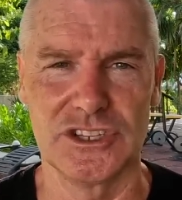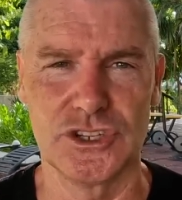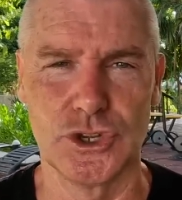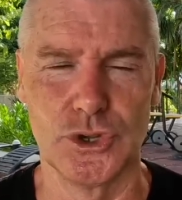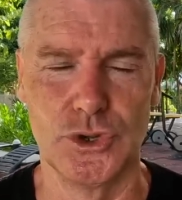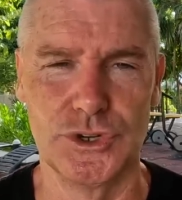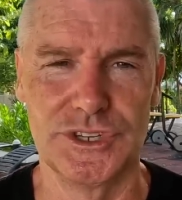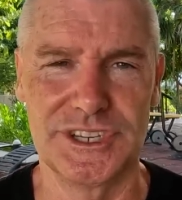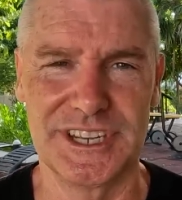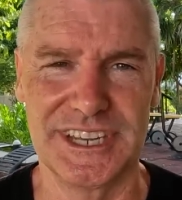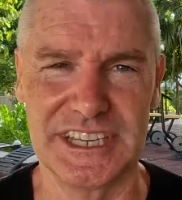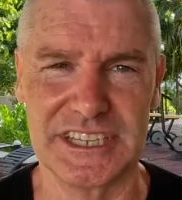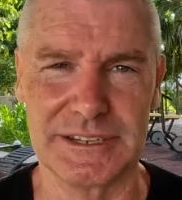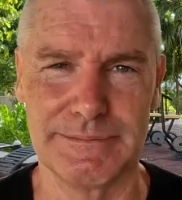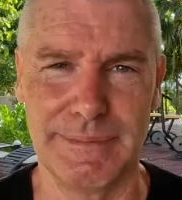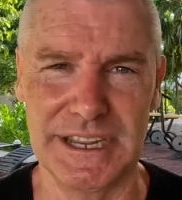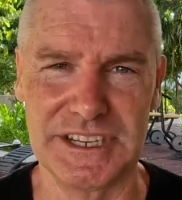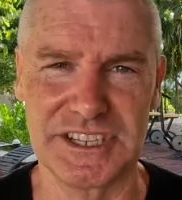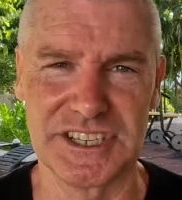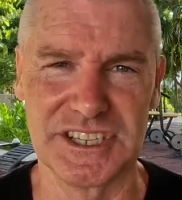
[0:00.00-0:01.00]
2
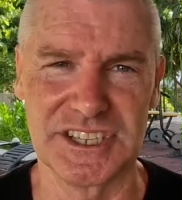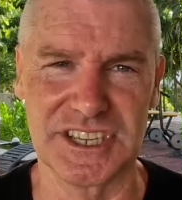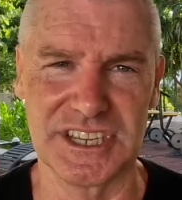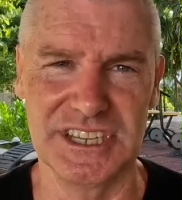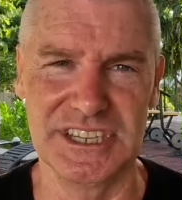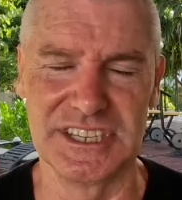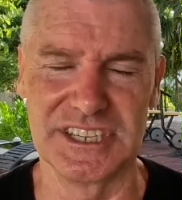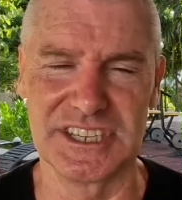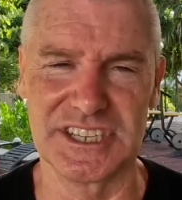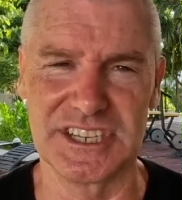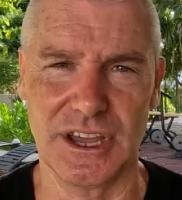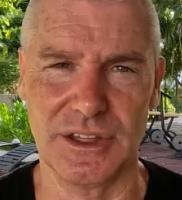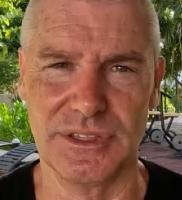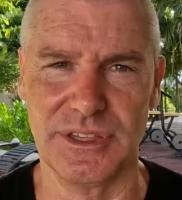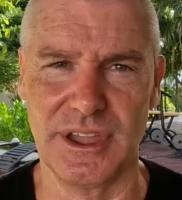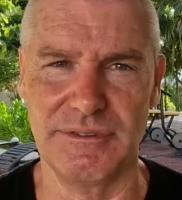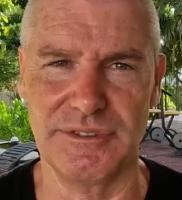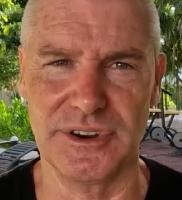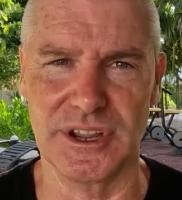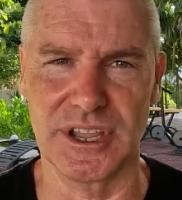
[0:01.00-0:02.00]
test matches in
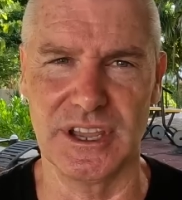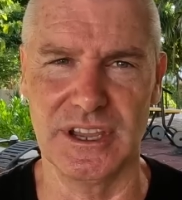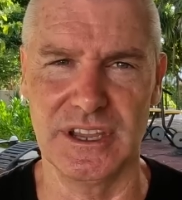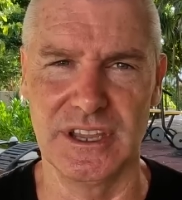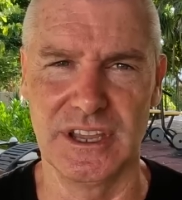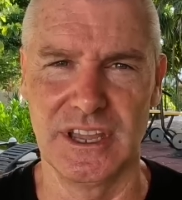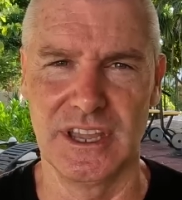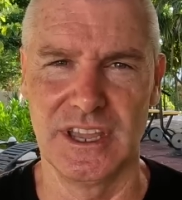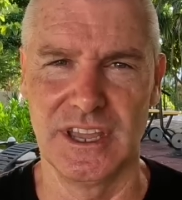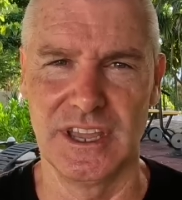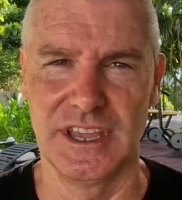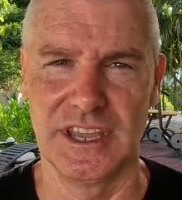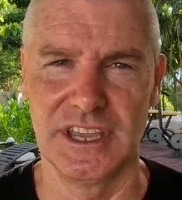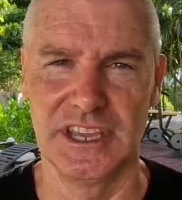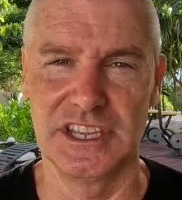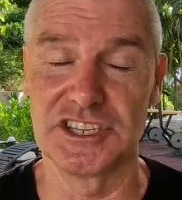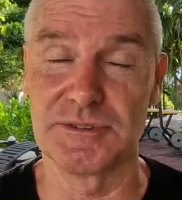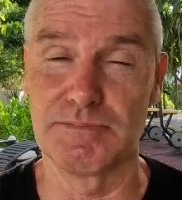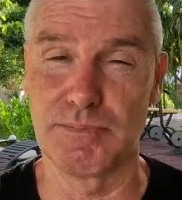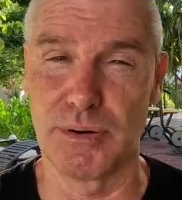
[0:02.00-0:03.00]
South Africa
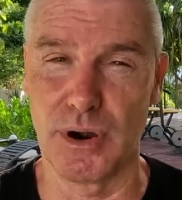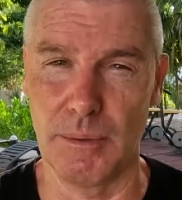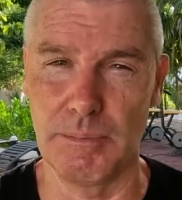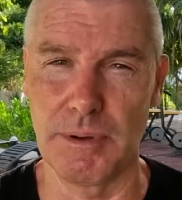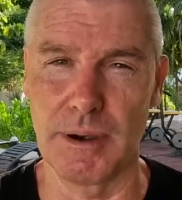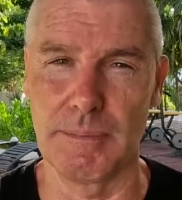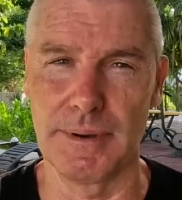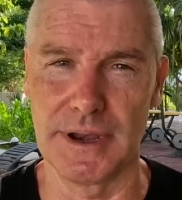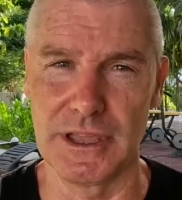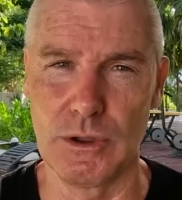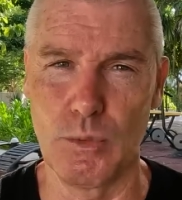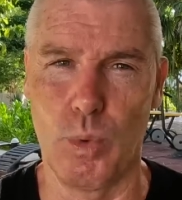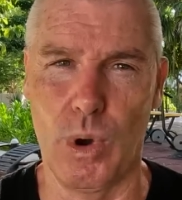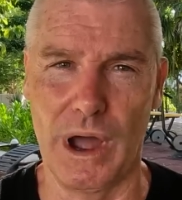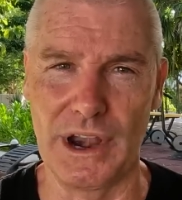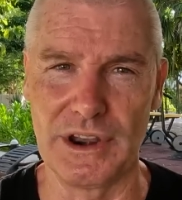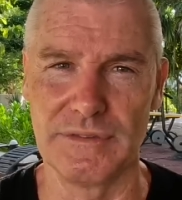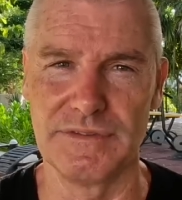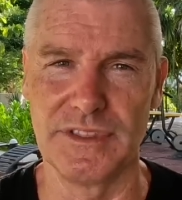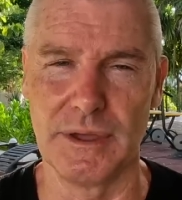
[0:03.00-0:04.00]
is probably
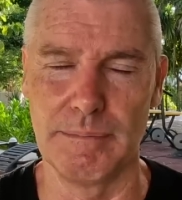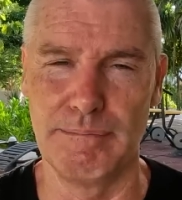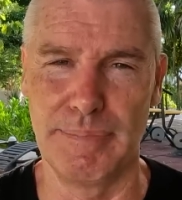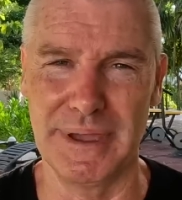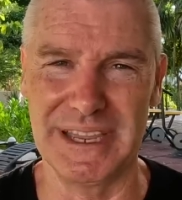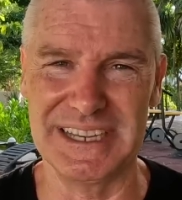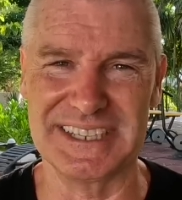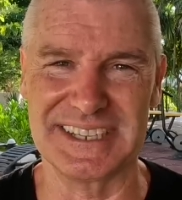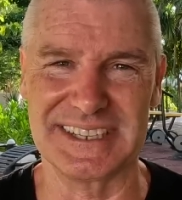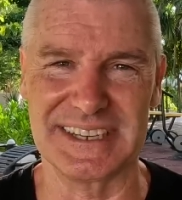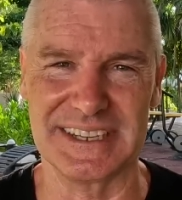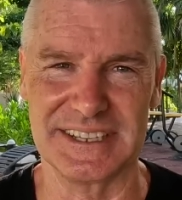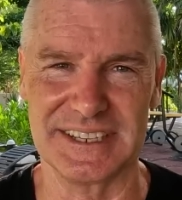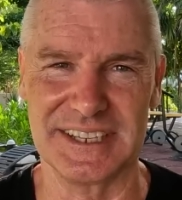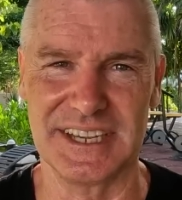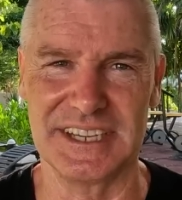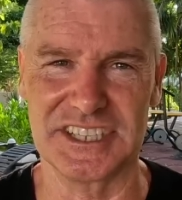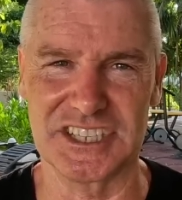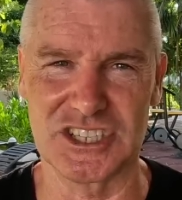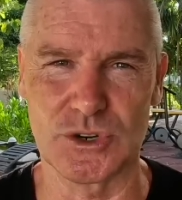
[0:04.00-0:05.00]
one of the best
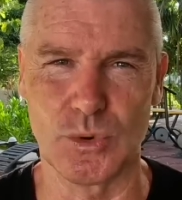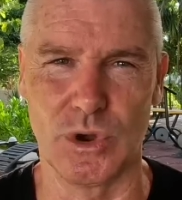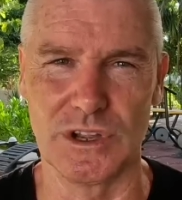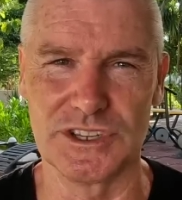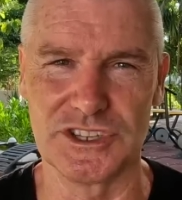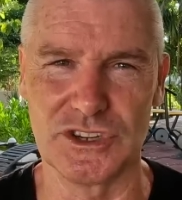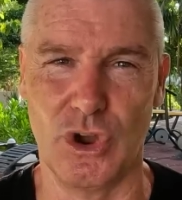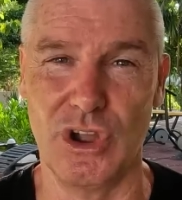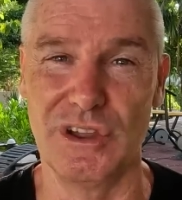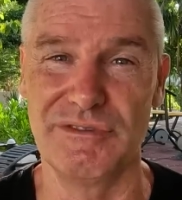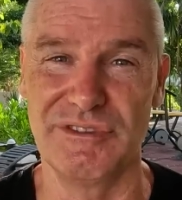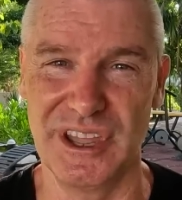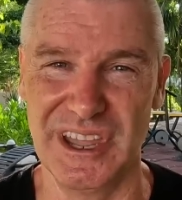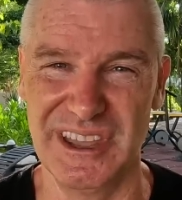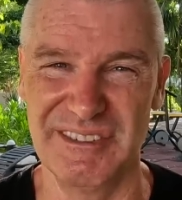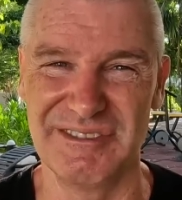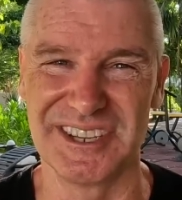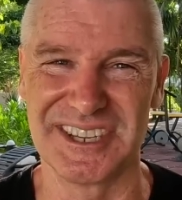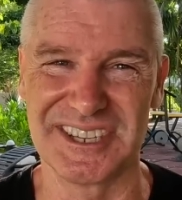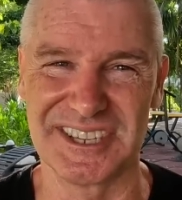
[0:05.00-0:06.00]
test squads I've
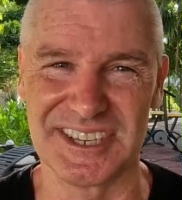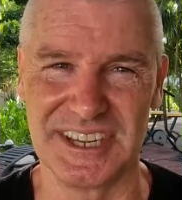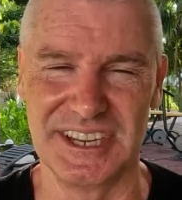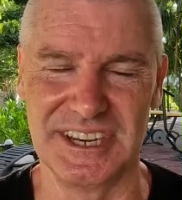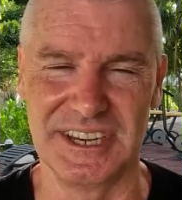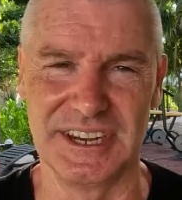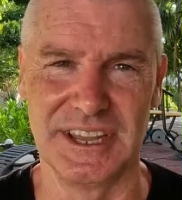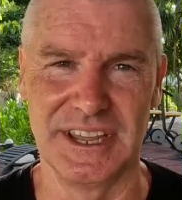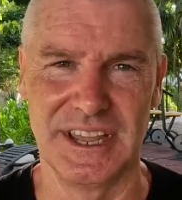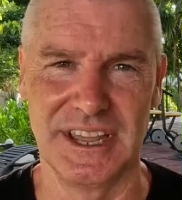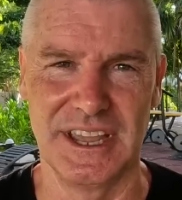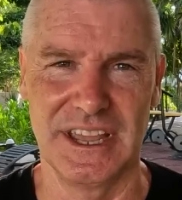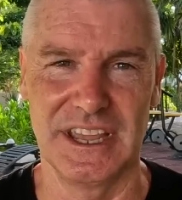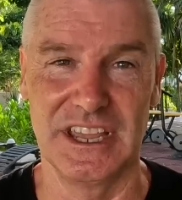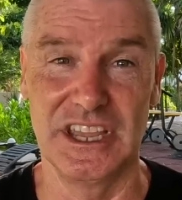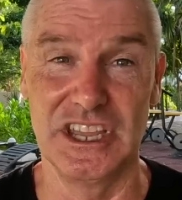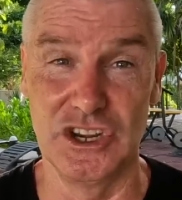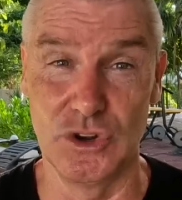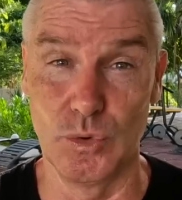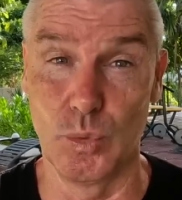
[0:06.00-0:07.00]
ever seen
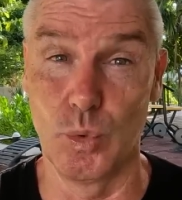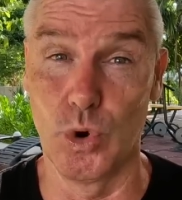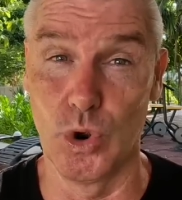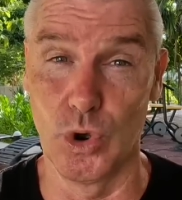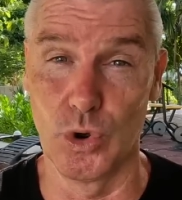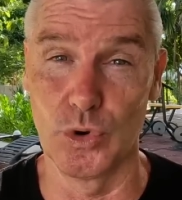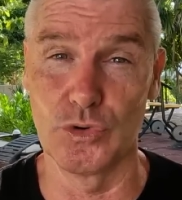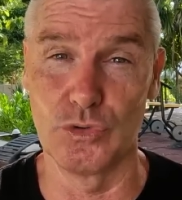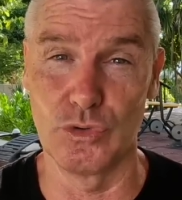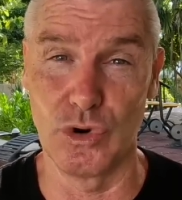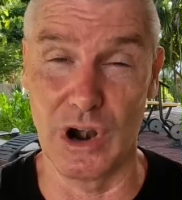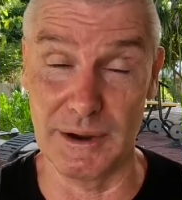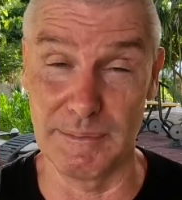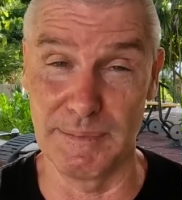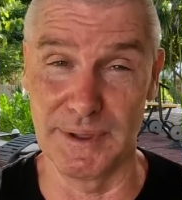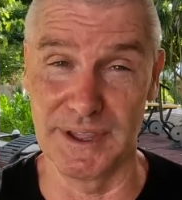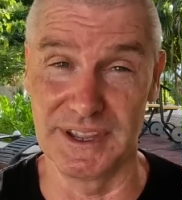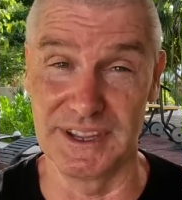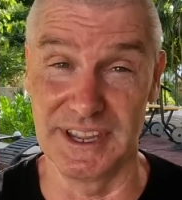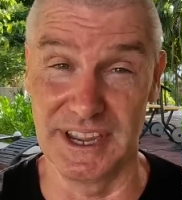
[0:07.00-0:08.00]
in World
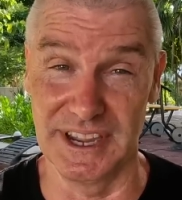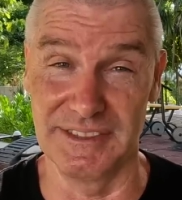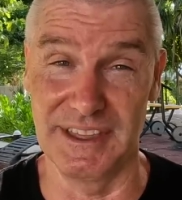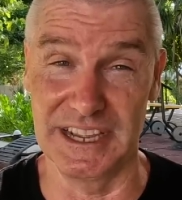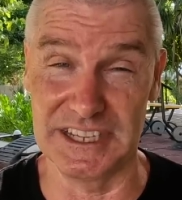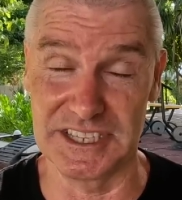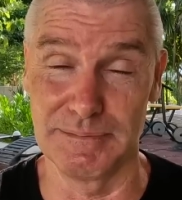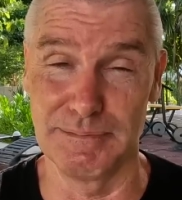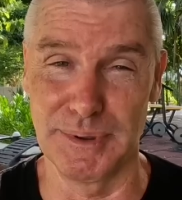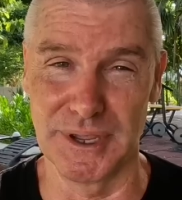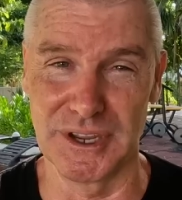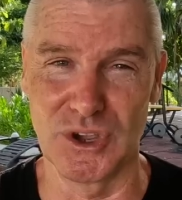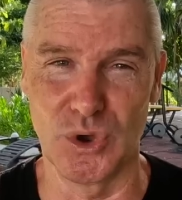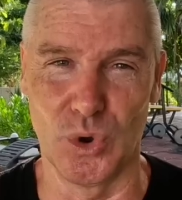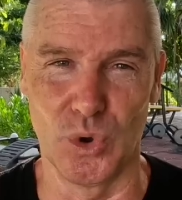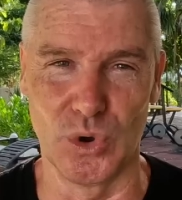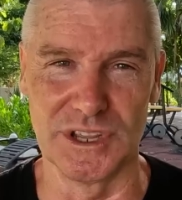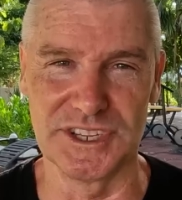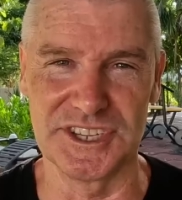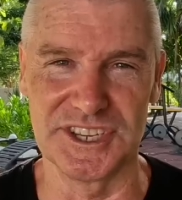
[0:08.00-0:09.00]
Rugby. Yeah, that's a big
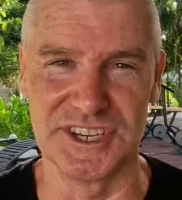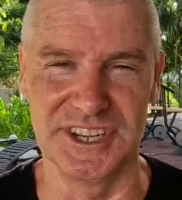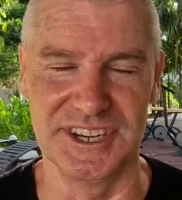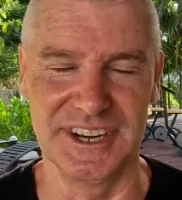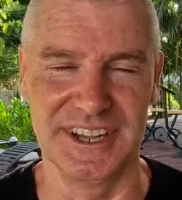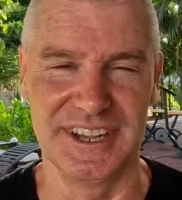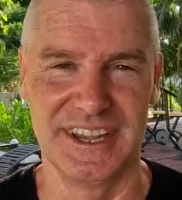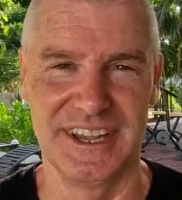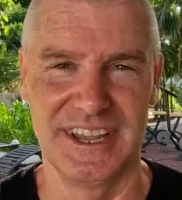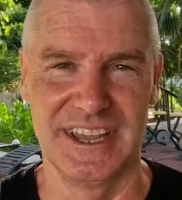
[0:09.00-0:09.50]
call, isn't it?